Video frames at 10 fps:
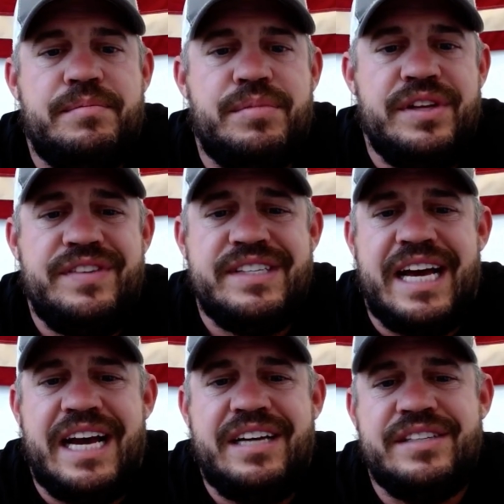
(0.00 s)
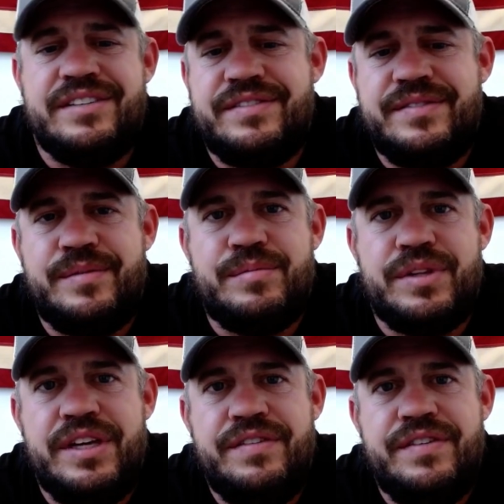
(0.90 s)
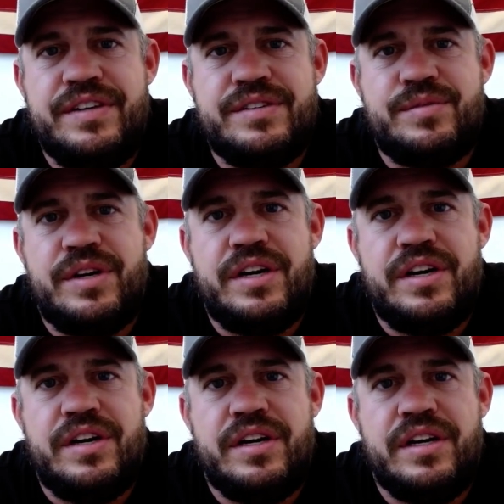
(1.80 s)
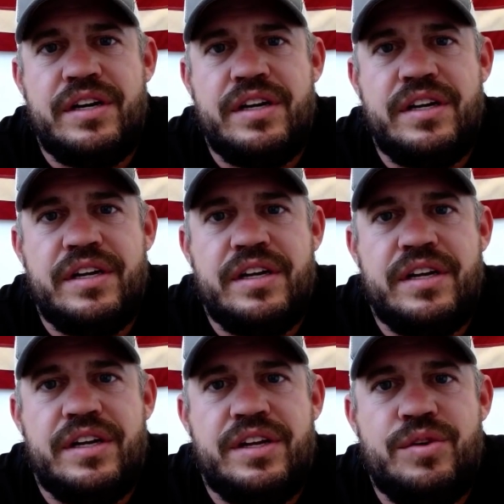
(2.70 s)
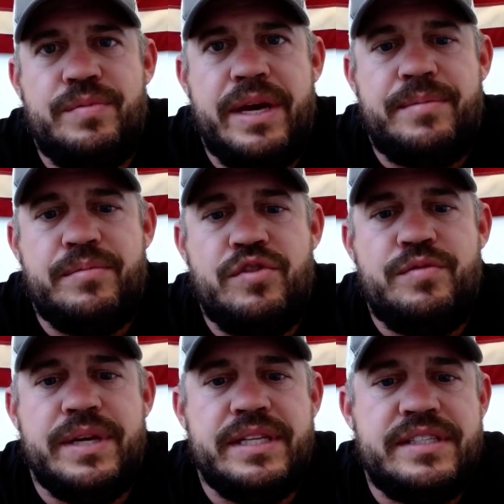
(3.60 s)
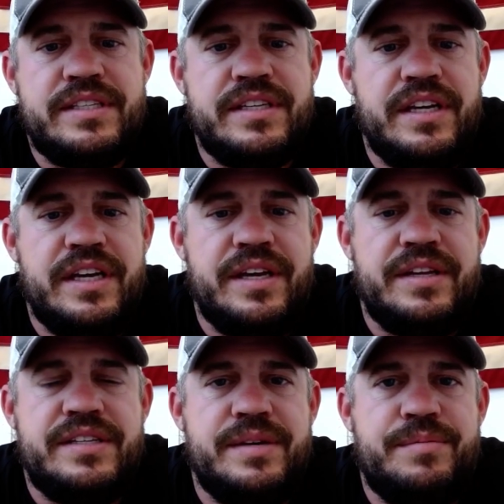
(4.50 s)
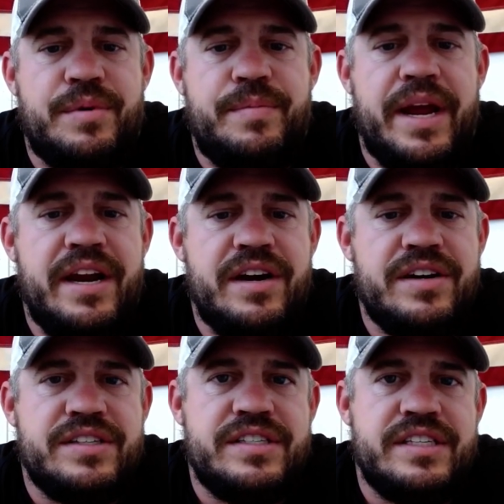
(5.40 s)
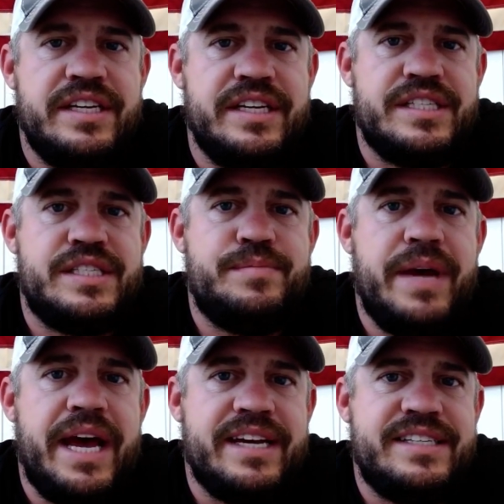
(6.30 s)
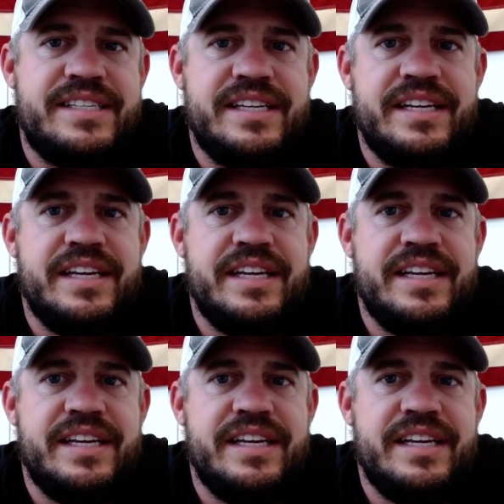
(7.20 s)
Belief is active. Belief is where you make movements. It prepares, it expects.